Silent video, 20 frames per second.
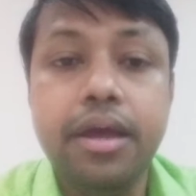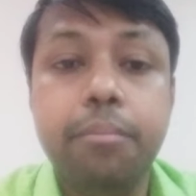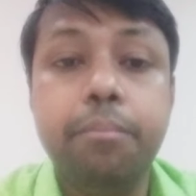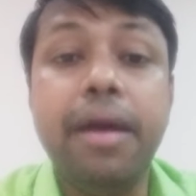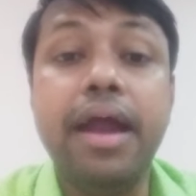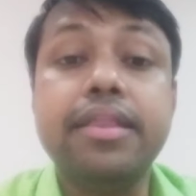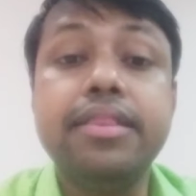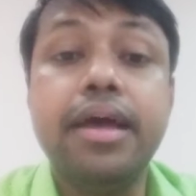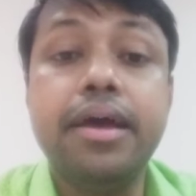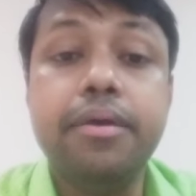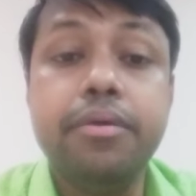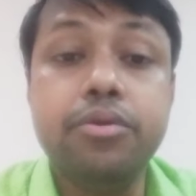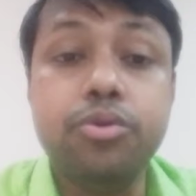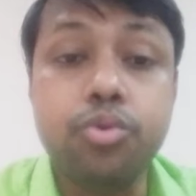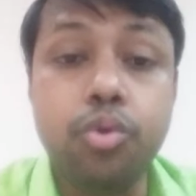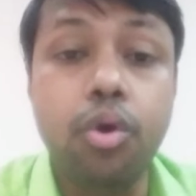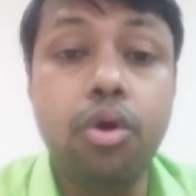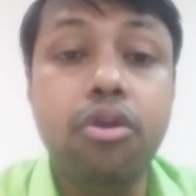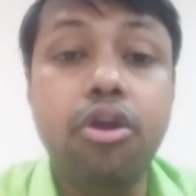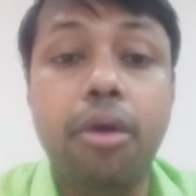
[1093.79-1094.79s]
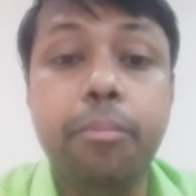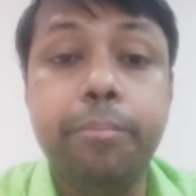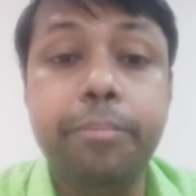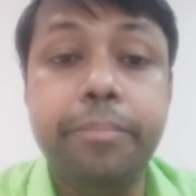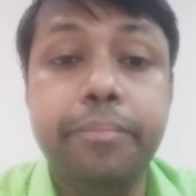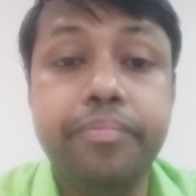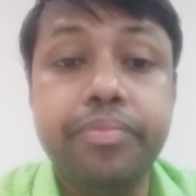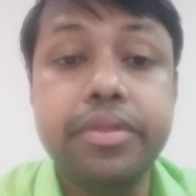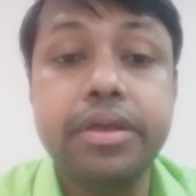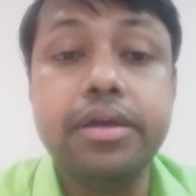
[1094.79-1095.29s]
But the role of
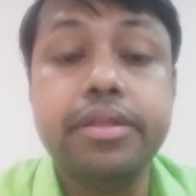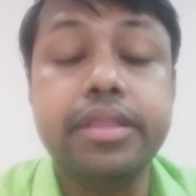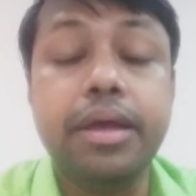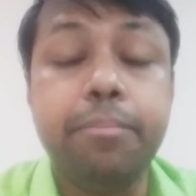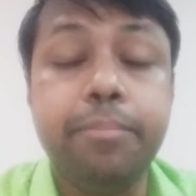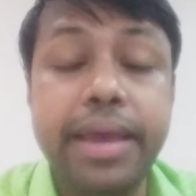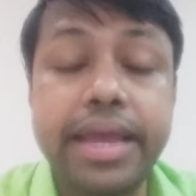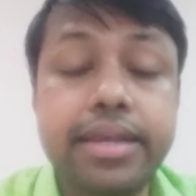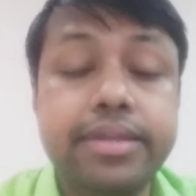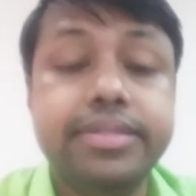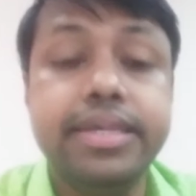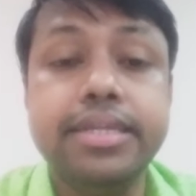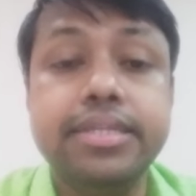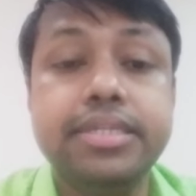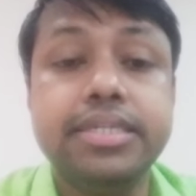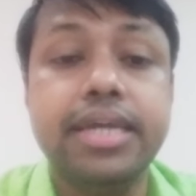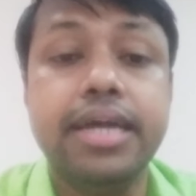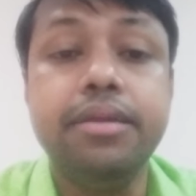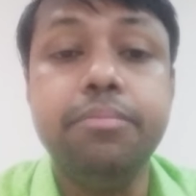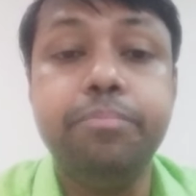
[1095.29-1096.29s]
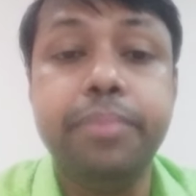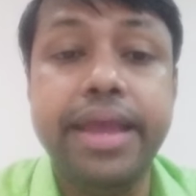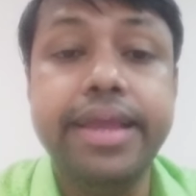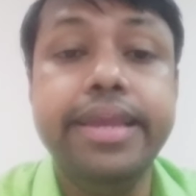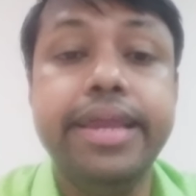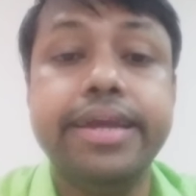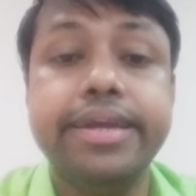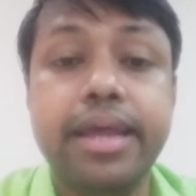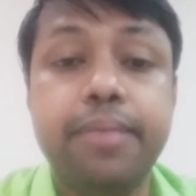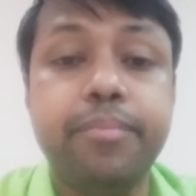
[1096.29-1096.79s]
the pain sensation,
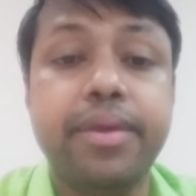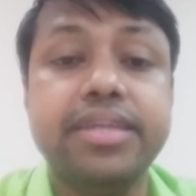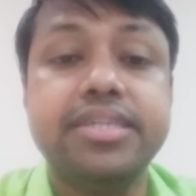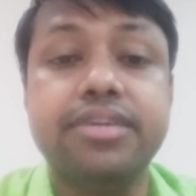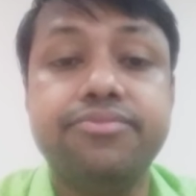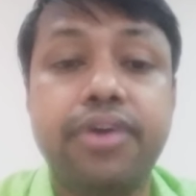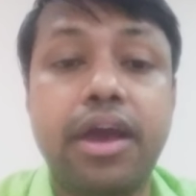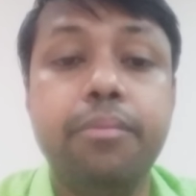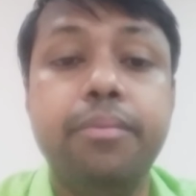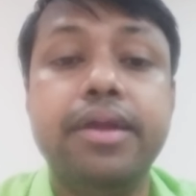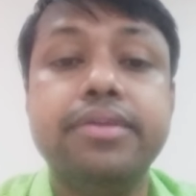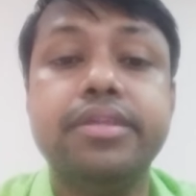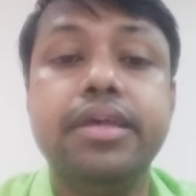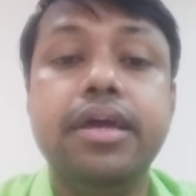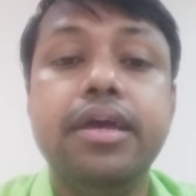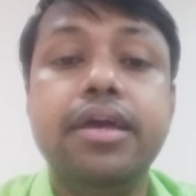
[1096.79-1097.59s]
pain and temperature fibers